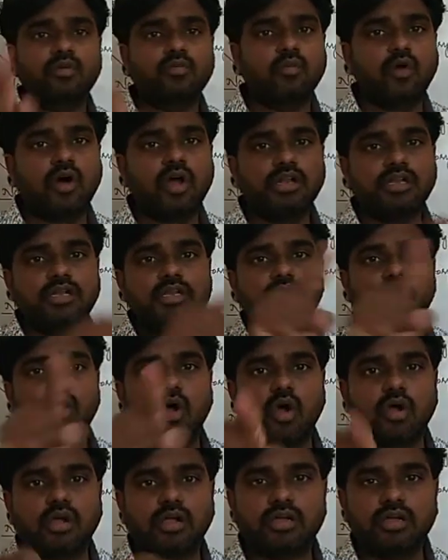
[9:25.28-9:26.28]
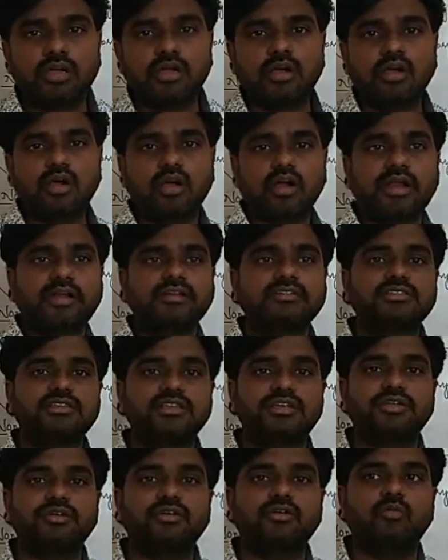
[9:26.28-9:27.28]
wall clock. Hands in
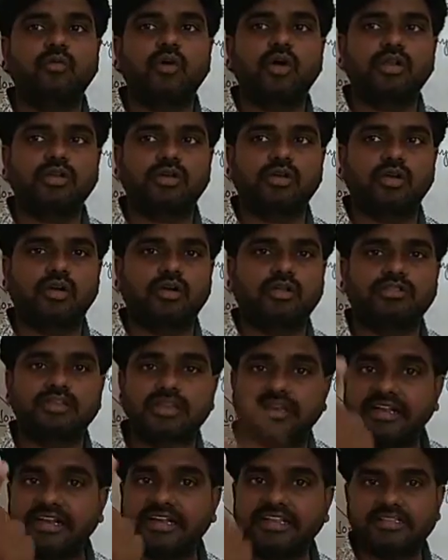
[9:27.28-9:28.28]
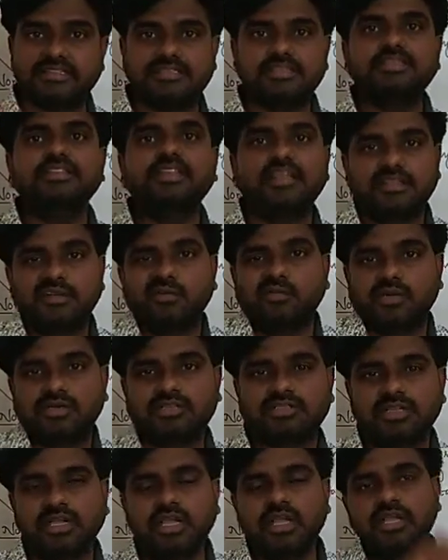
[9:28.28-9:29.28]
your wall clock, the needles, in other
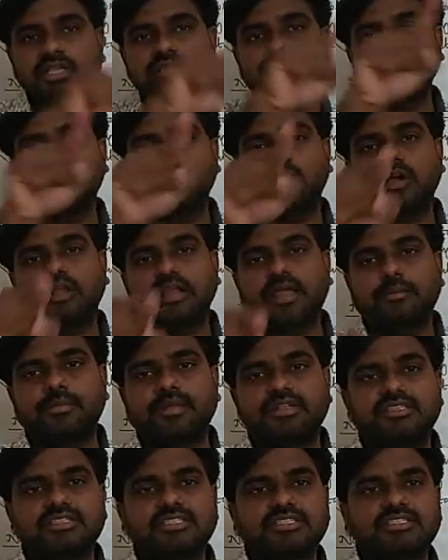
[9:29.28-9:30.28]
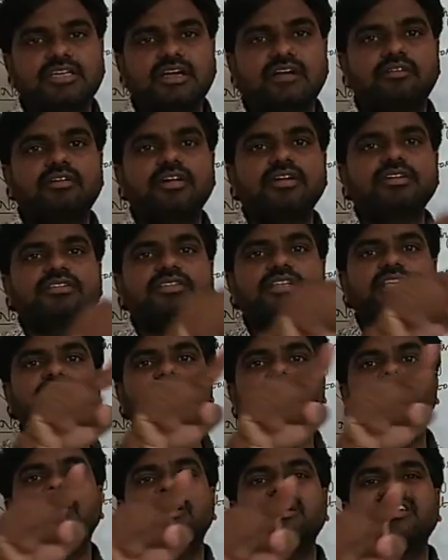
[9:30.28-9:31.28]
words. So what happens? It covers
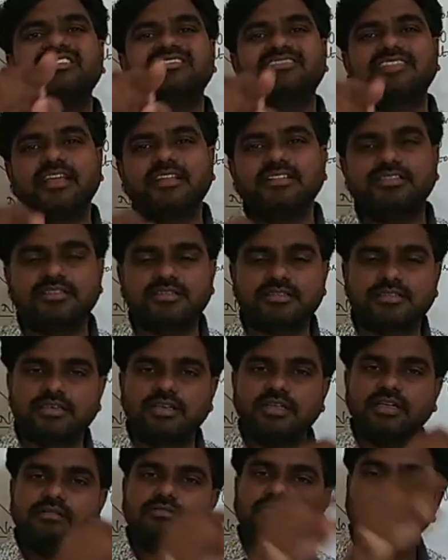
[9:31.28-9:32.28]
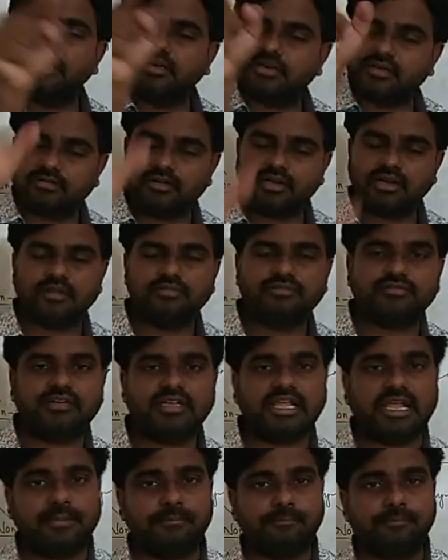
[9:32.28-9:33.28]
equal distances in equal interval of
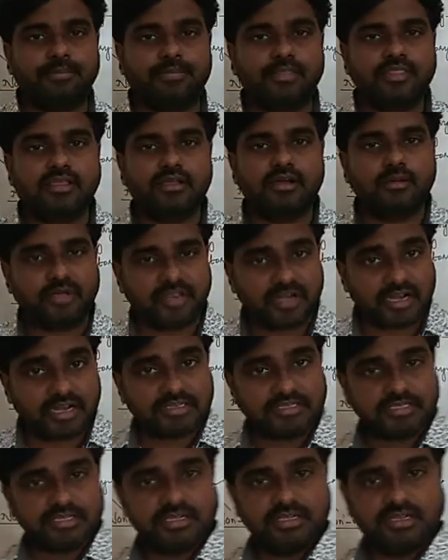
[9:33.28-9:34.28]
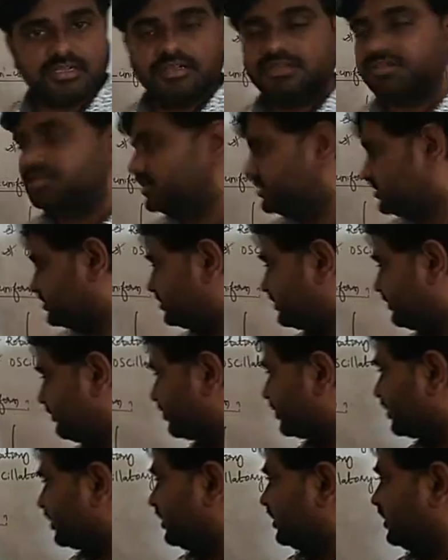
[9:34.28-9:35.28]
time. Am I right? Yes.
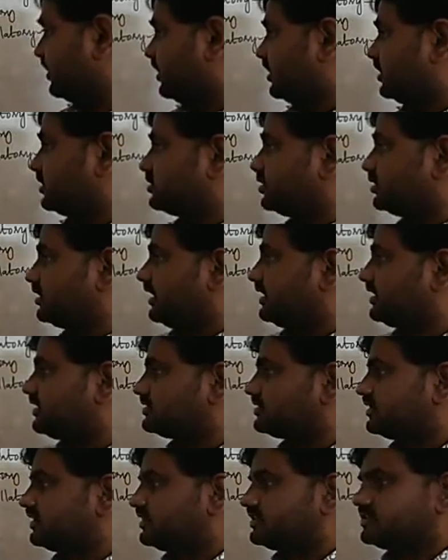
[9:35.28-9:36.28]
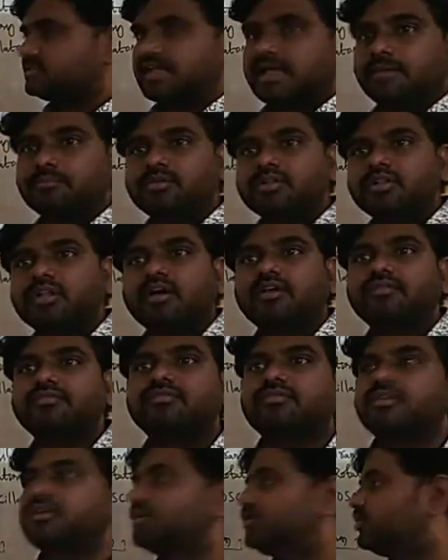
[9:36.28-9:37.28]
So that is an example of
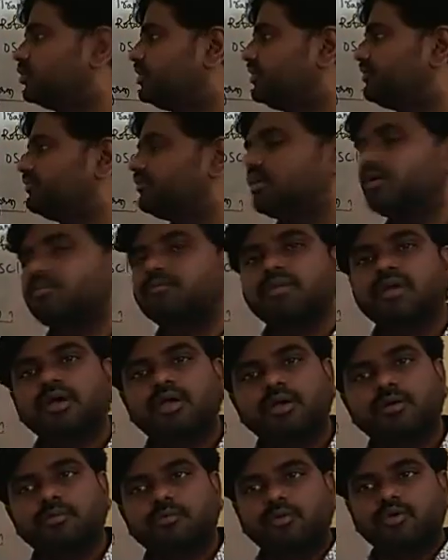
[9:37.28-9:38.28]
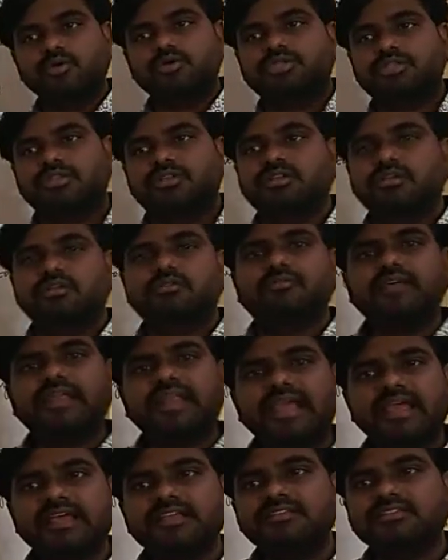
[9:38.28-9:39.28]
uniform motion.
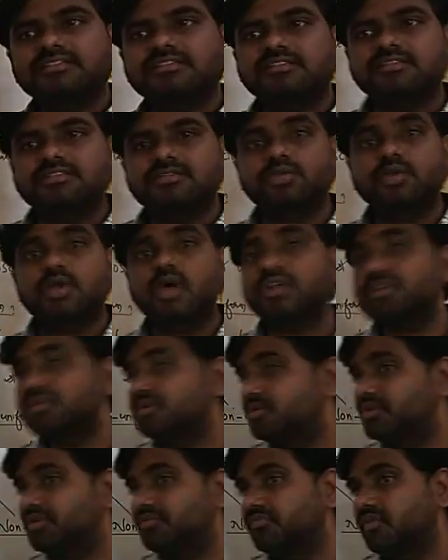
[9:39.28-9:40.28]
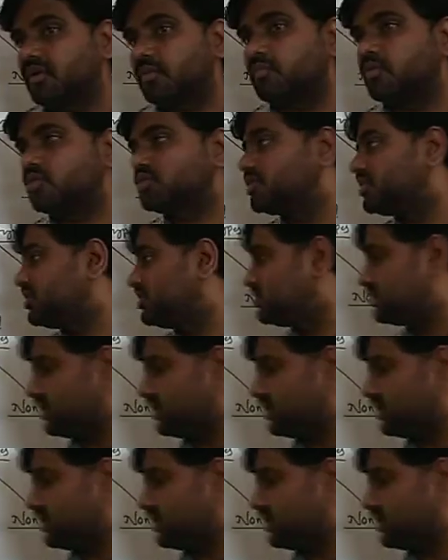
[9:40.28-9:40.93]
Whereas non-uniform motion is